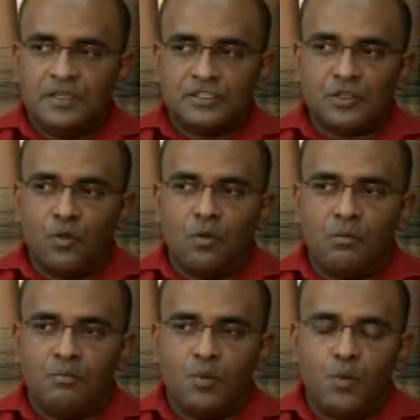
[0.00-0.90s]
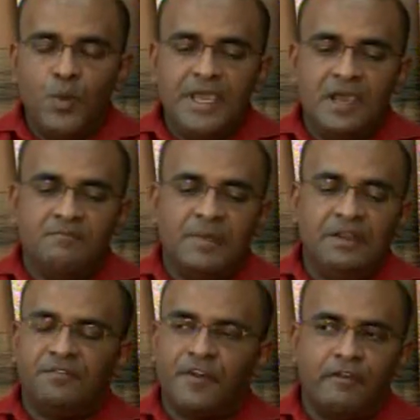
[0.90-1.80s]
So we have
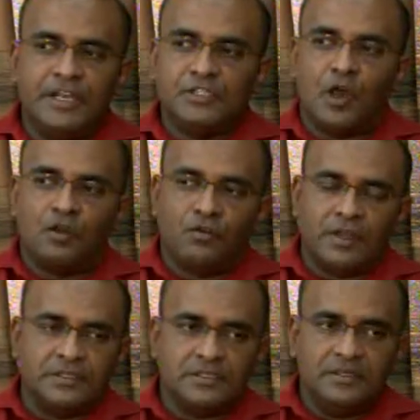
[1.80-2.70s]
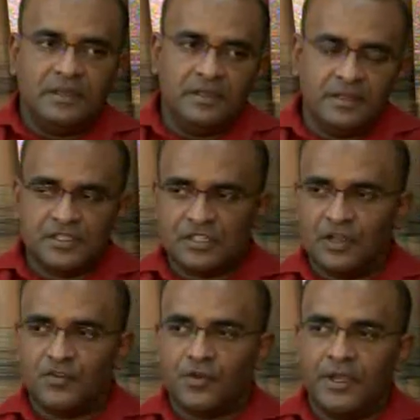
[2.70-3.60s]
been very tolerant in this
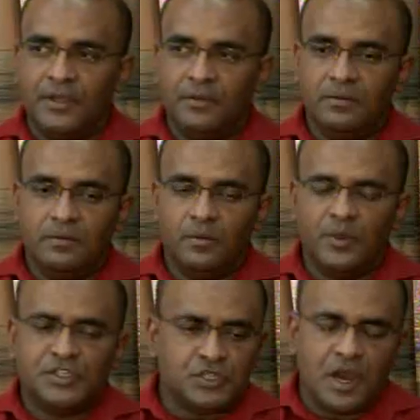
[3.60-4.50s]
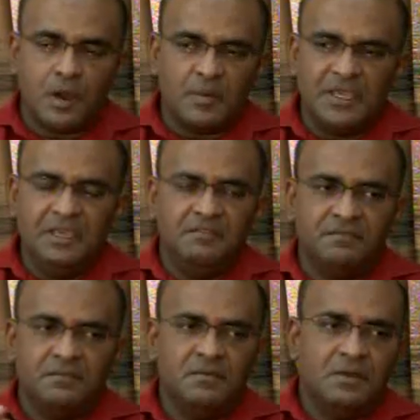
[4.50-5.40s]
country with Sharma,
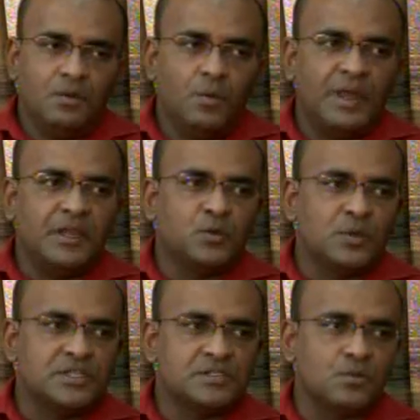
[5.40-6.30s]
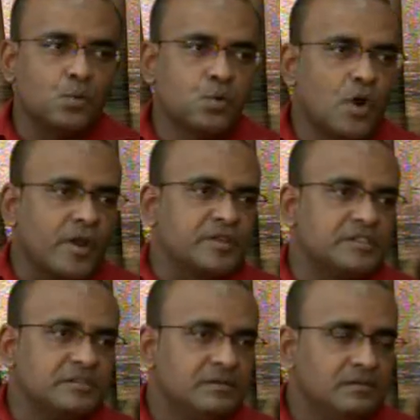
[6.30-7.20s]
even when it was
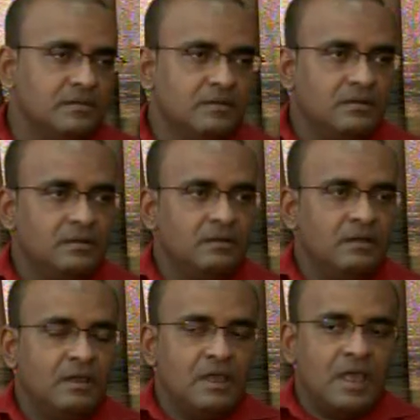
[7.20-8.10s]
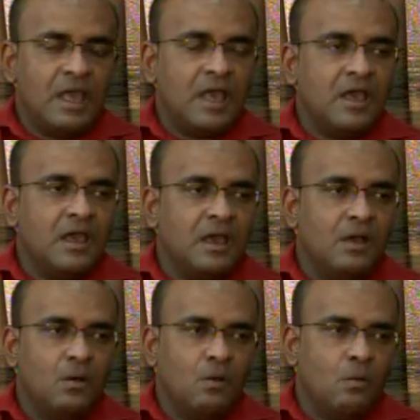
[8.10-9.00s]
worse.
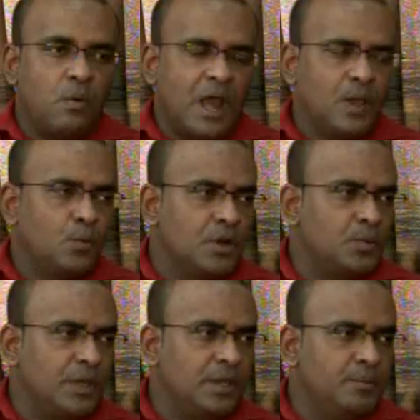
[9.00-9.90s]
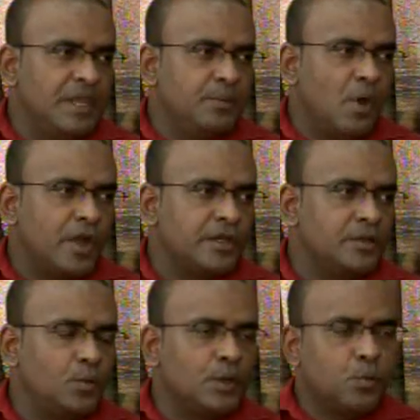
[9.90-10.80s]
Why would we be
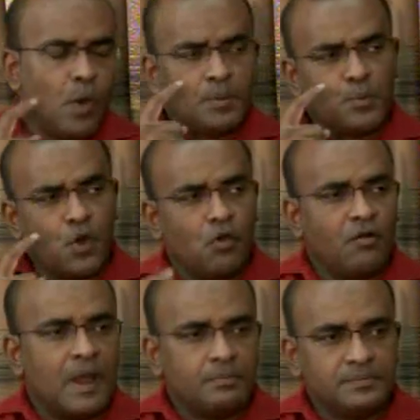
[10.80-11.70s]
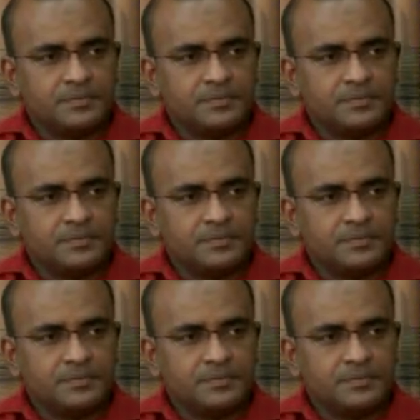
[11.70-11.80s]
bothered with one program?